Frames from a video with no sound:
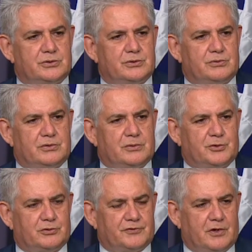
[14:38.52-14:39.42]
to
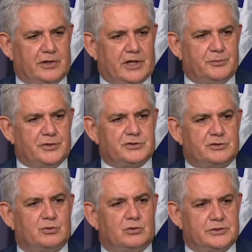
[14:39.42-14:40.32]
the portfolio, but
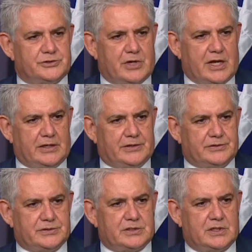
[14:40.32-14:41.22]
to all
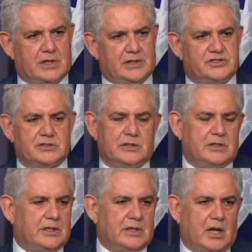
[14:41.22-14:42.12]
Australians. And
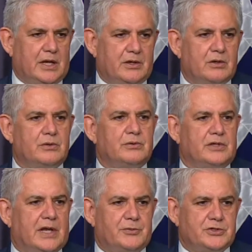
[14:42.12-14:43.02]
certainly I
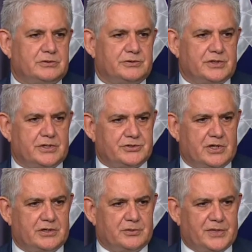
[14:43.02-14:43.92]
know that Aboriginal and Torres
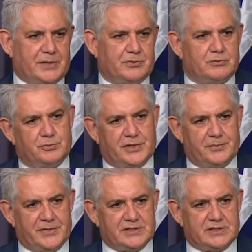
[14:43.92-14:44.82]
Strait Islander people will
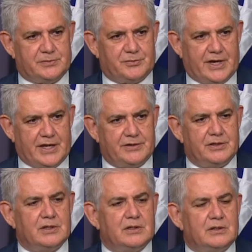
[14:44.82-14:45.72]
be immensely
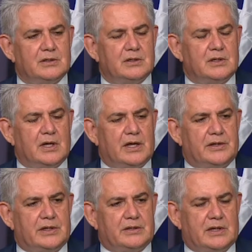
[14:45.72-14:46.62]
proud,
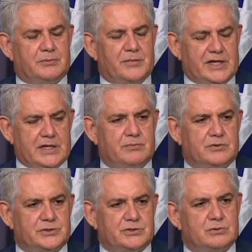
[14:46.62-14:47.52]
and many
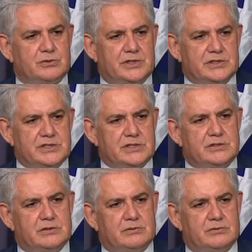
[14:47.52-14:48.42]
will still
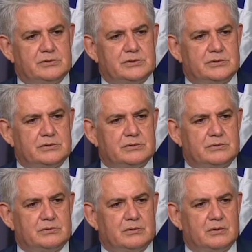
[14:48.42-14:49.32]
continue
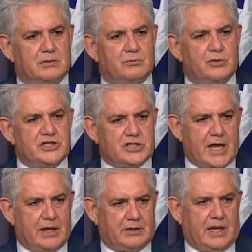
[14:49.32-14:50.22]
to
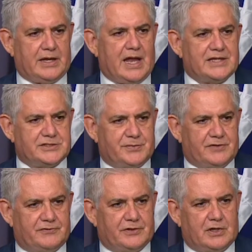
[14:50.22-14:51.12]
reach out and
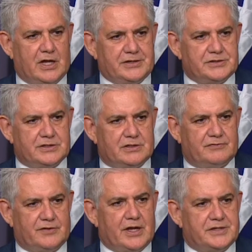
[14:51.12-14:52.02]
ask me for guidance
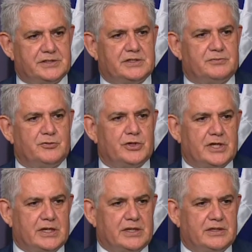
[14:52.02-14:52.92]
and advice. And in
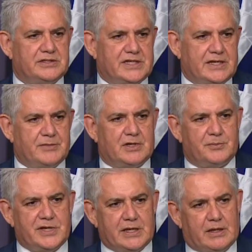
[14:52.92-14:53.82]
working in the team
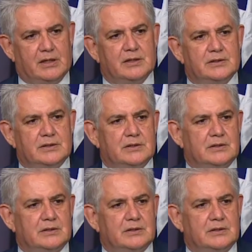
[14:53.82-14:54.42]
that I'm in,